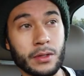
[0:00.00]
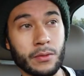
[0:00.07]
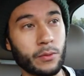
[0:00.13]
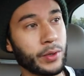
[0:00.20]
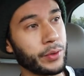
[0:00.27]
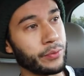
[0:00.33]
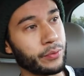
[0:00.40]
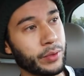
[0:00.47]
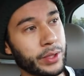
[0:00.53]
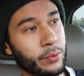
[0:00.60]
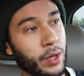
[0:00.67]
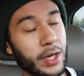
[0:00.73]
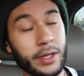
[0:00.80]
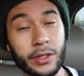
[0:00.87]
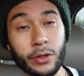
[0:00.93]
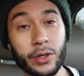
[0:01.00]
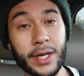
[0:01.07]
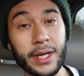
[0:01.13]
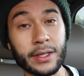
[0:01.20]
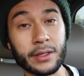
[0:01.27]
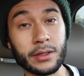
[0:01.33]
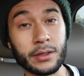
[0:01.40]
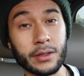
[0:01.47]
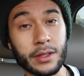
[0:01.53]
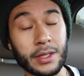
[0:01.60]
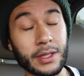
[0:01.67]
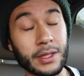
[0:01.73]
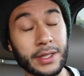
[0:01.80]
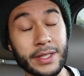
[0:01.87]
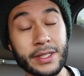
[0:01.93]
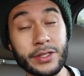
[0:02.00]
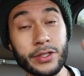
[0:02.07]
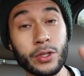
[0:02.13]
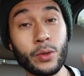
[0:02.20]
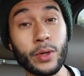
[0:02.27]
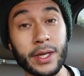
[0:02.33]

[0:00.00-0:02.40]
we want to create at least two